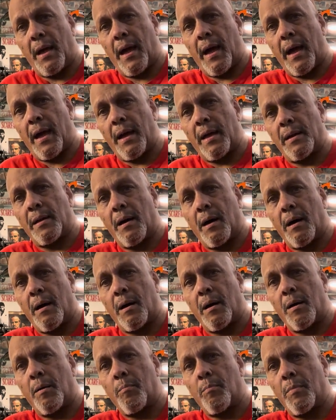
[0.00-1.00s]
and
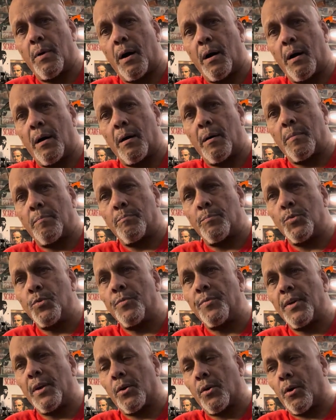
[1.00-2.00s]

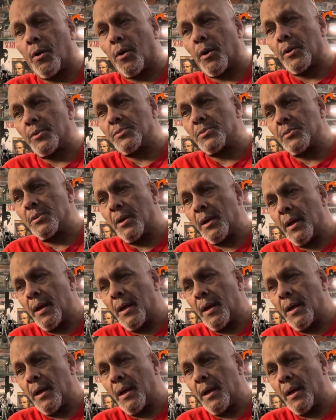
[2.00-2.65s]
movie cars.